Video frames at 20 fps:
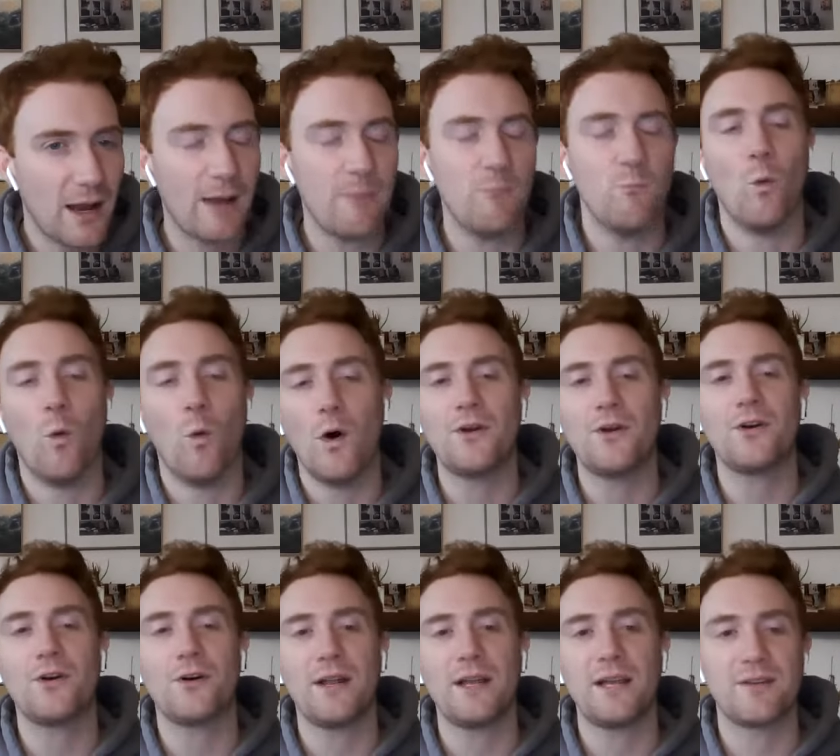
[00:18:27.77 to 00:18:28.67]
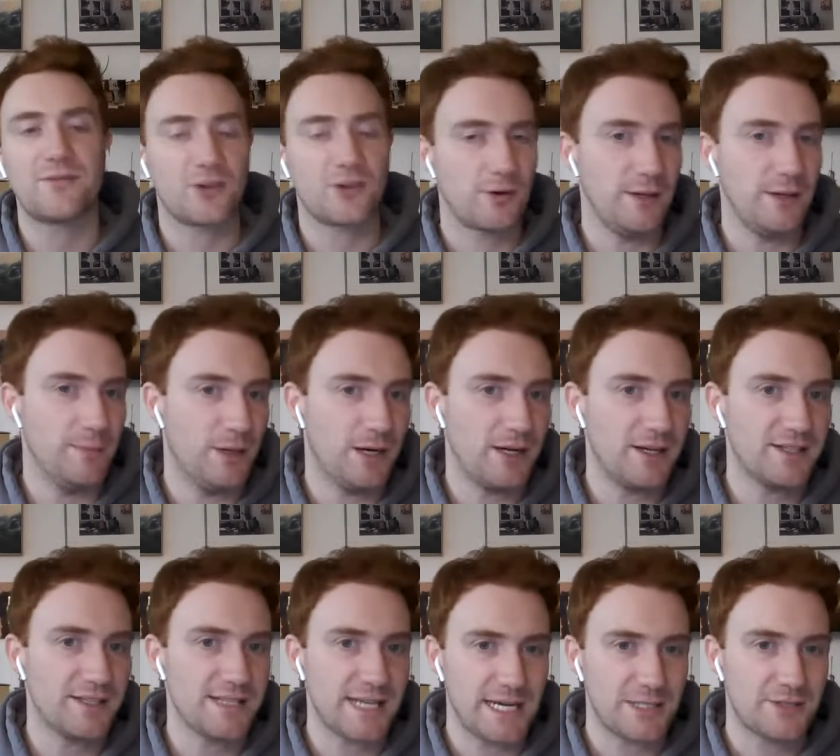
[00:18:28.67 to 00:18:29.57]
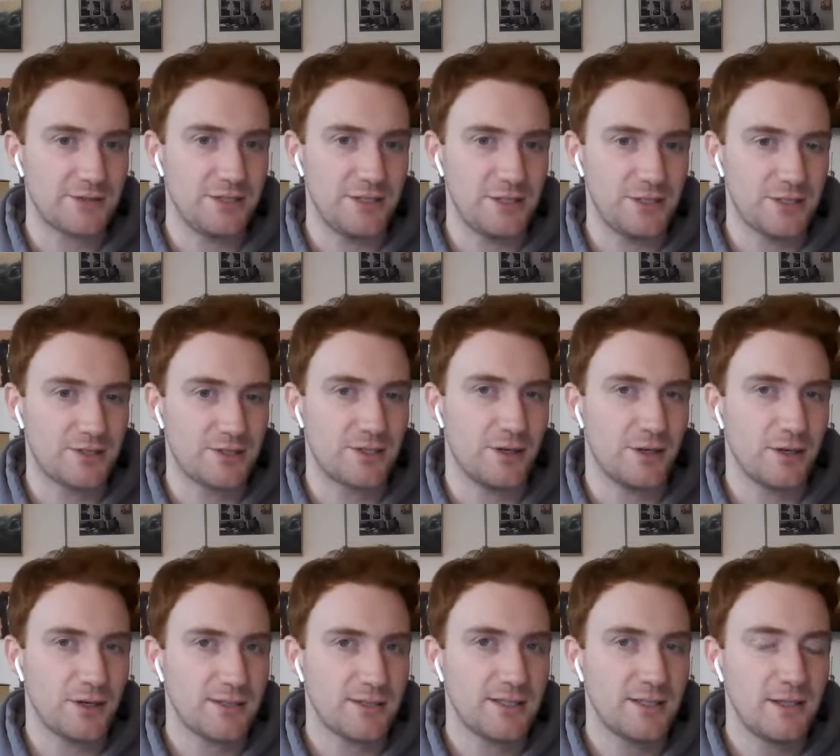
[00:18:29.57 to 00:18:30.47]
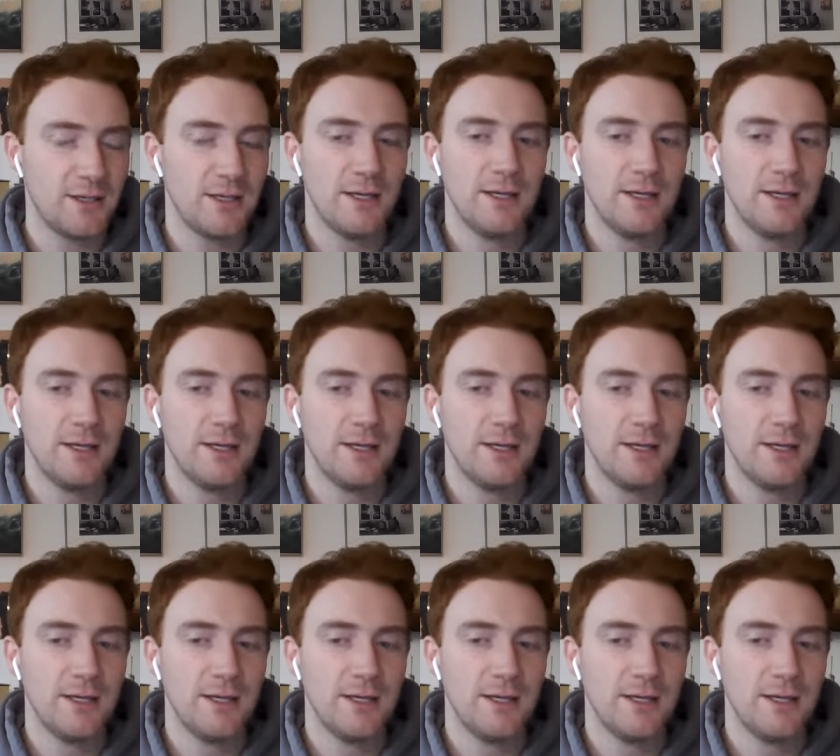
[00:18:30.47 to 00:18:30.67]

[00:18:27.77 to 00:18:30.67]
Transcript: I'm wondering if Kareem Hunt is actually just cooked.